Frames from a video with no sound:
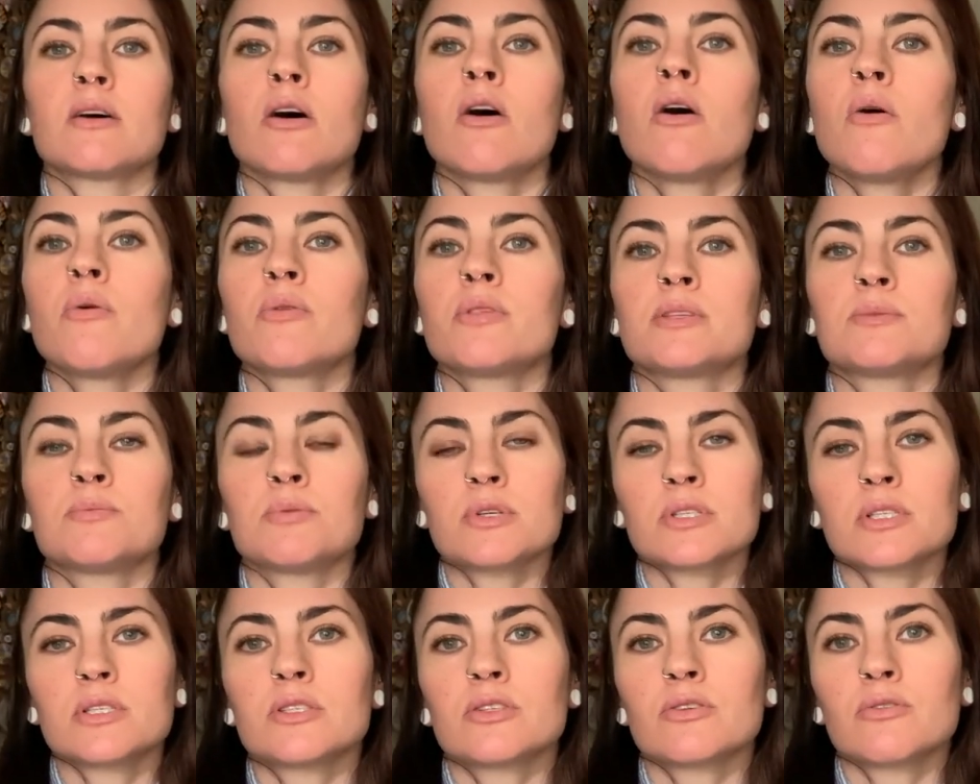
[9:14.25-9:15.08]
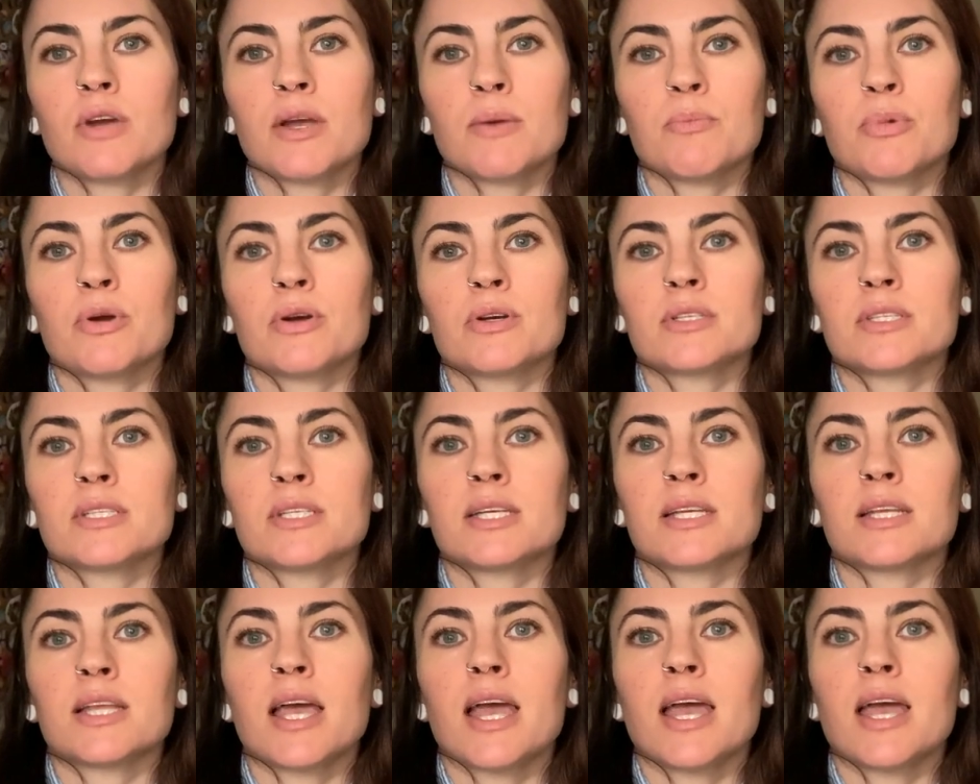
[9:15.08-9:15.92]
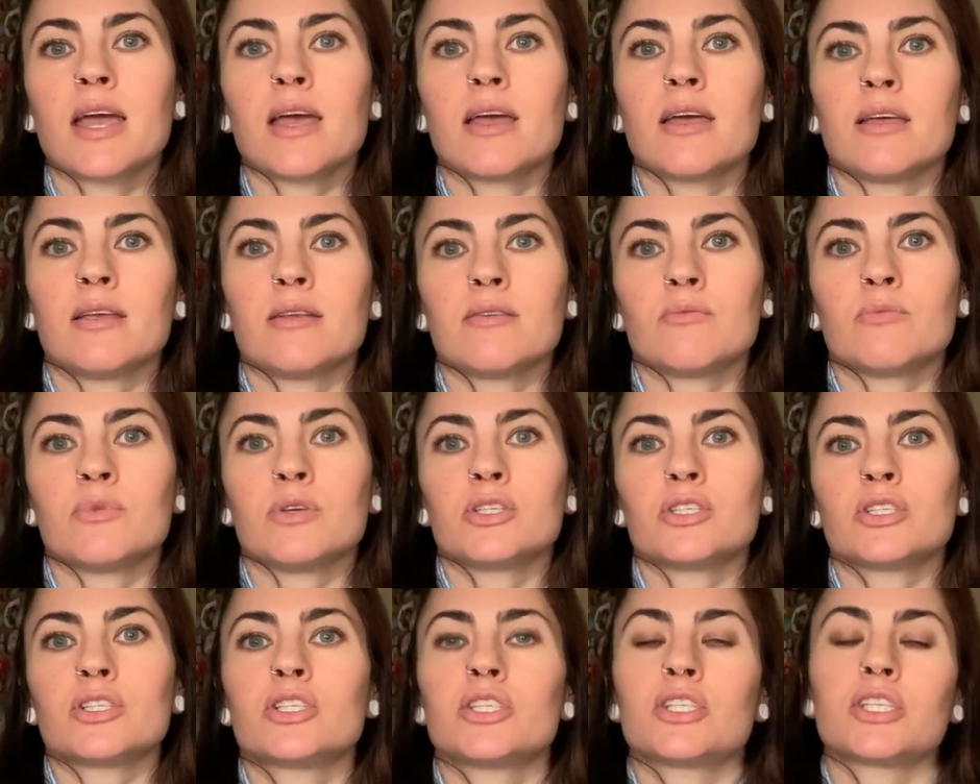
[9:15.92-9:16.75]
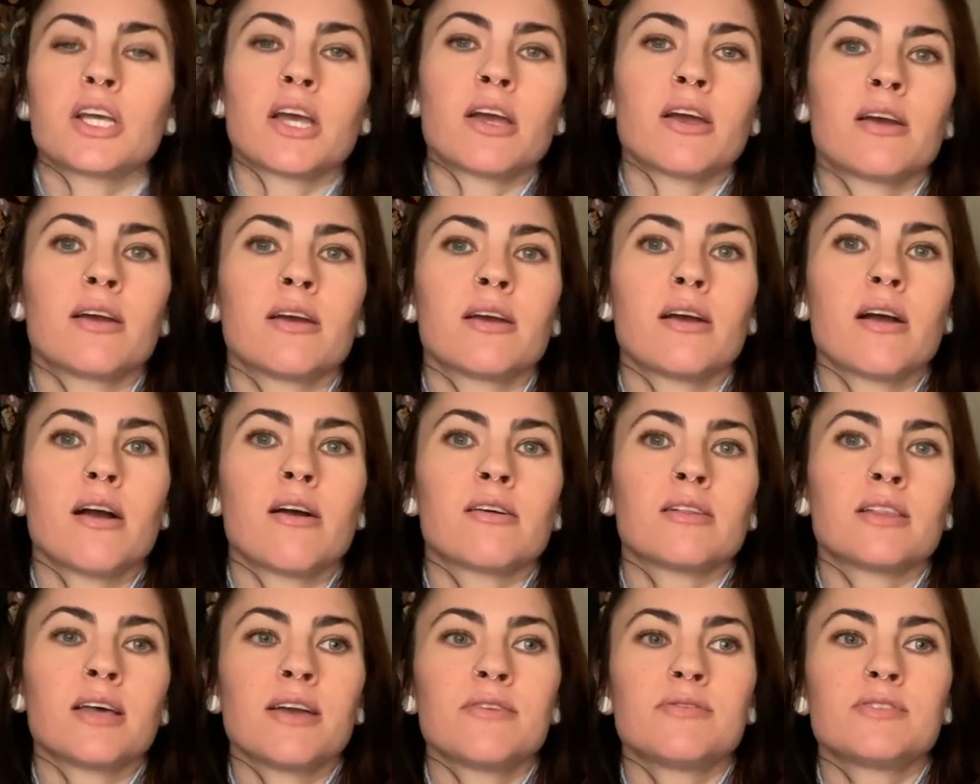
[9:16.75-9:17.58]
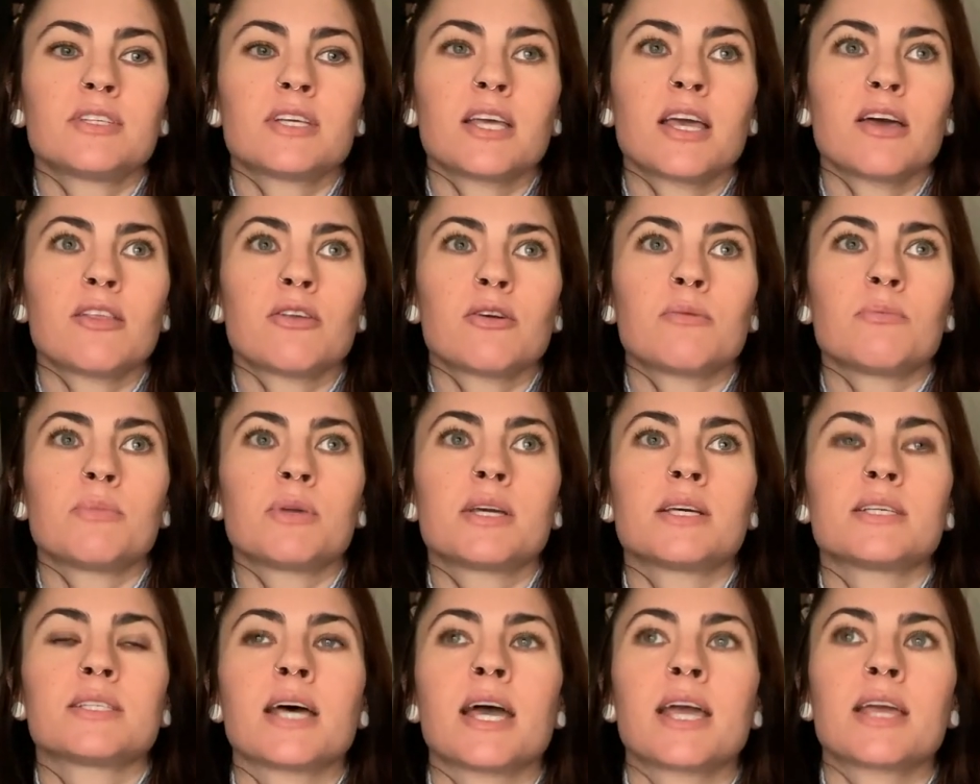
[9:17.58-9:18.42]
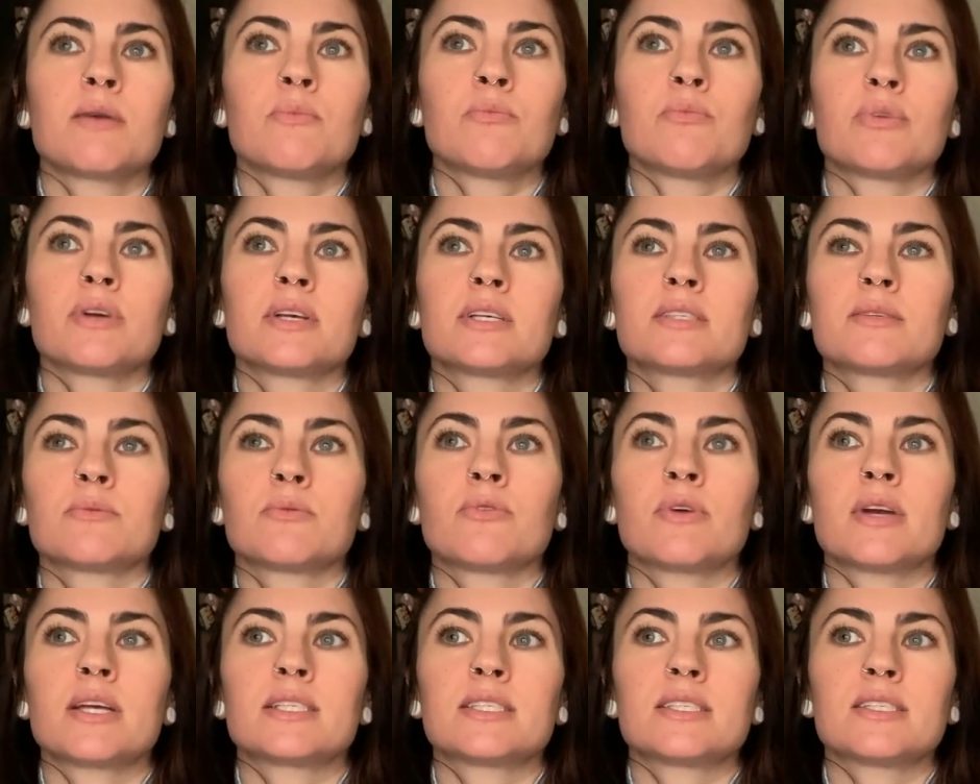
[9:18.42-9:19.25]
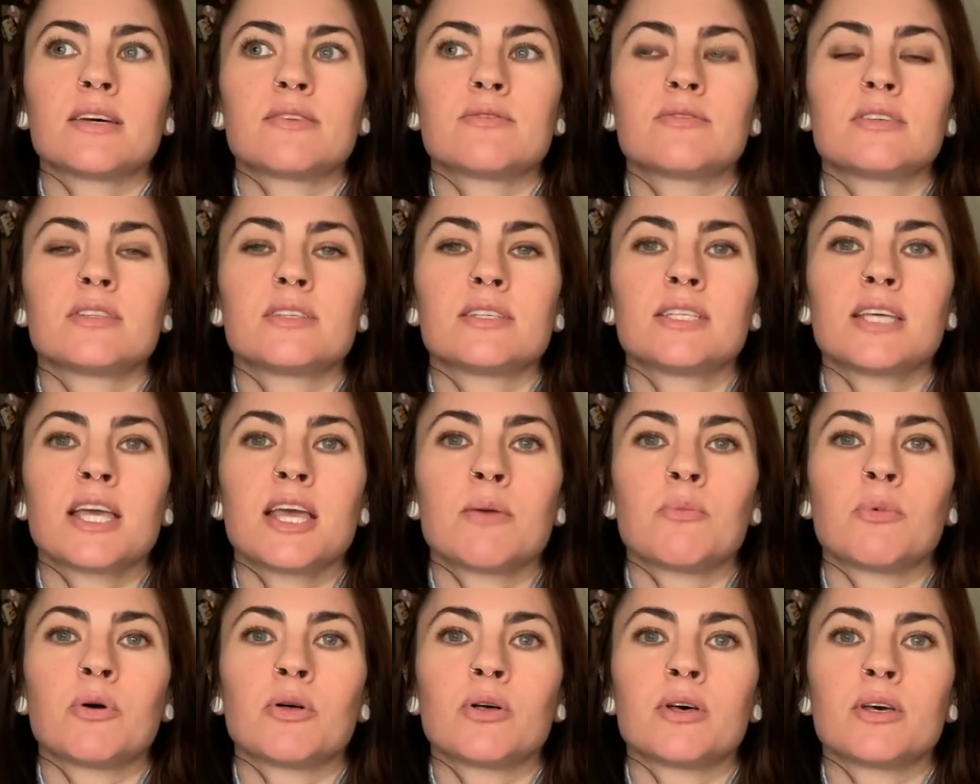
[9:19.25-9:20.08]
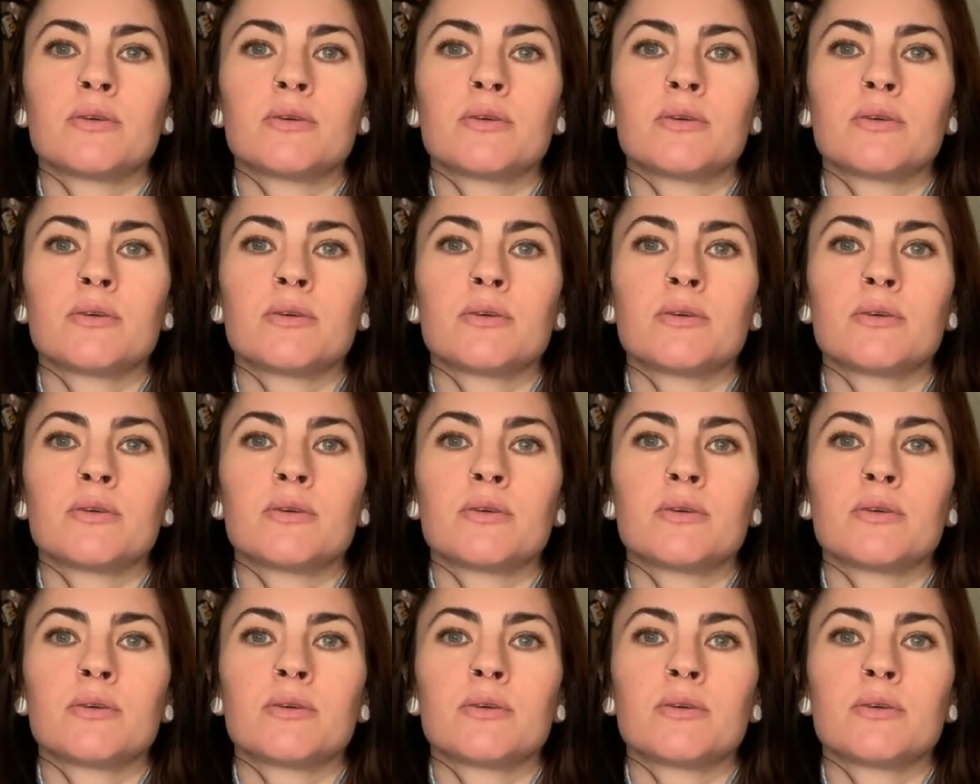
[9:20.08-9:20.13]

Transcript: oh, this person's a great person and we should share our life together because I can bring some great stuff to the table.